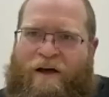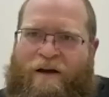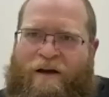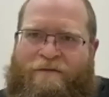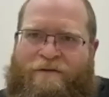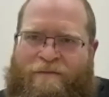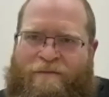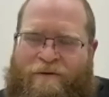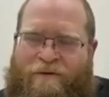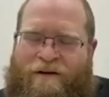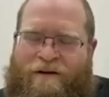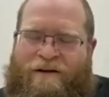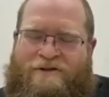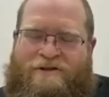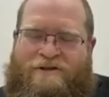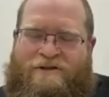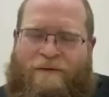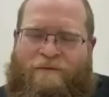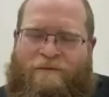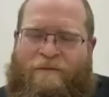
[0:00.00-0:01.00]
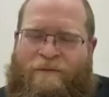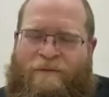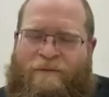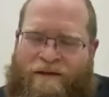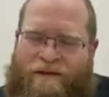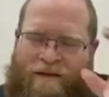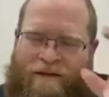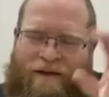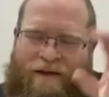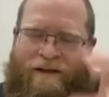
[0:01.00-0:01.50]
here, Baruch Hashem.
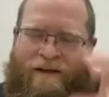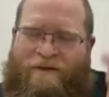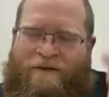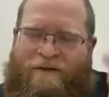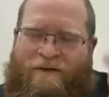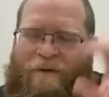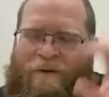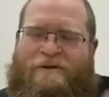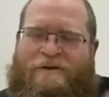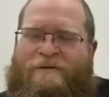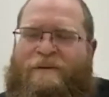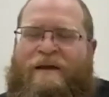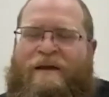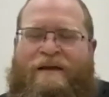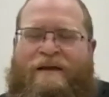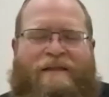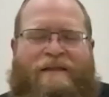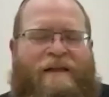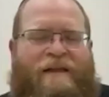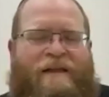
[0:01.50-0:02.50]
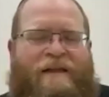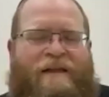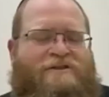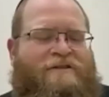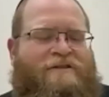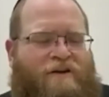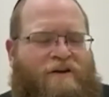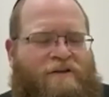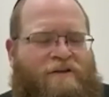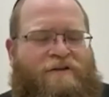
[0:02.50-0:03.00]
Rabbanu Shalom is paying attention to
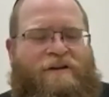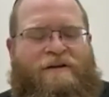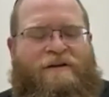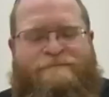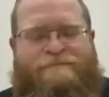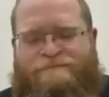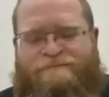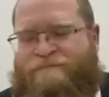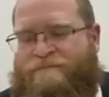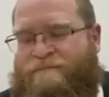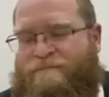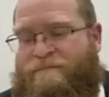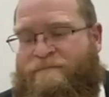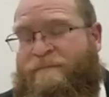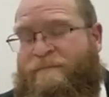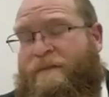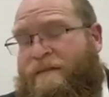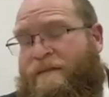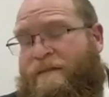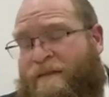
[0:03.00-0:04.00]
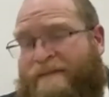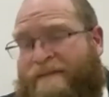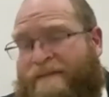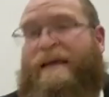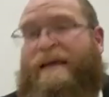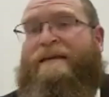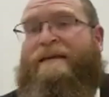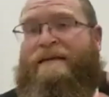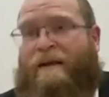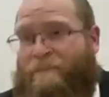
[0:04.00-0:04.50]
our learner. The
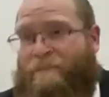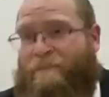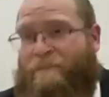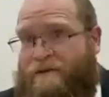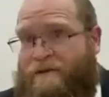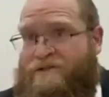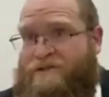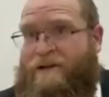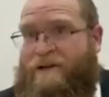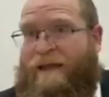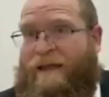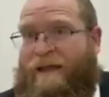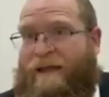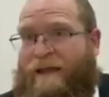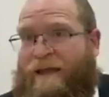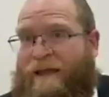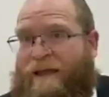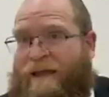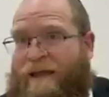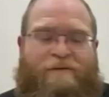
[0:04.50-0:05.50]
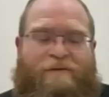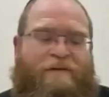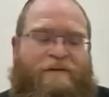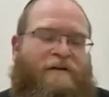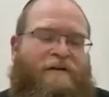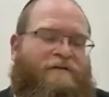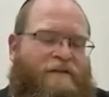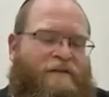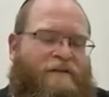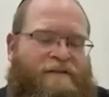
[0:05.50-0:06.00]
second, Al Pishnayim Eidim Yakum
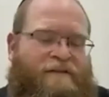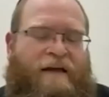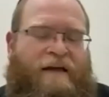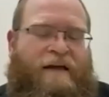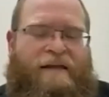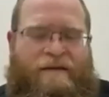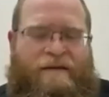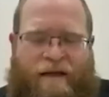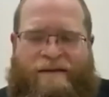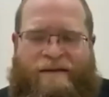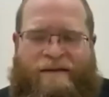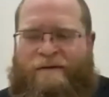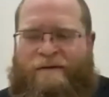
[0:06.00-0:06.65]
Davar, the second aspect of